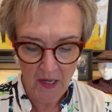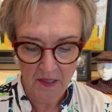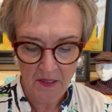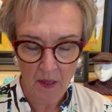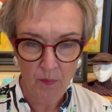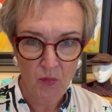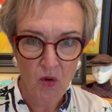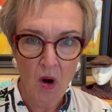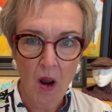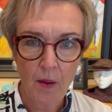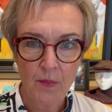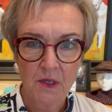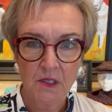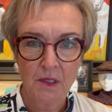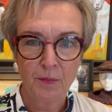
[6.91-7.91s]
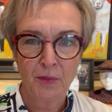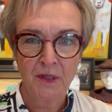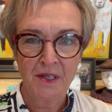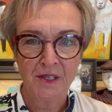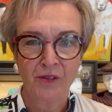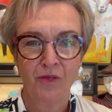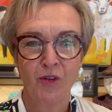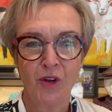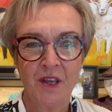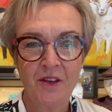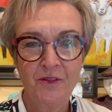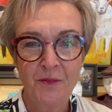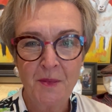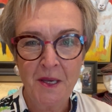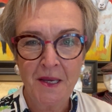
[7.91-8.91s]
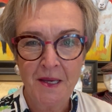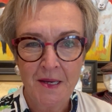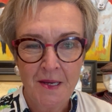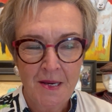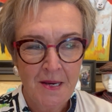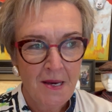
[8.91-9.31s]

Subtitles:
as I promised. Please forgive me.